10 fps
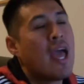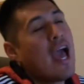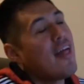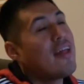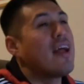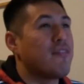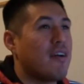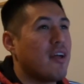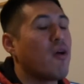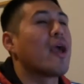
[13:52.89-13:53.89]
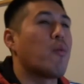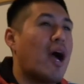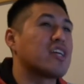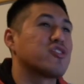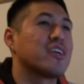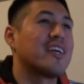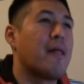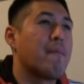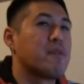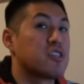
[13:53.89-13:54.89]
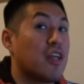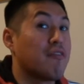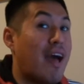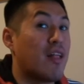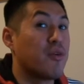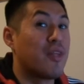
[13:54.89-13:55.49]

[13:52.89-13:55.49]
And then I found out, okay, well, actually, there's a lot of value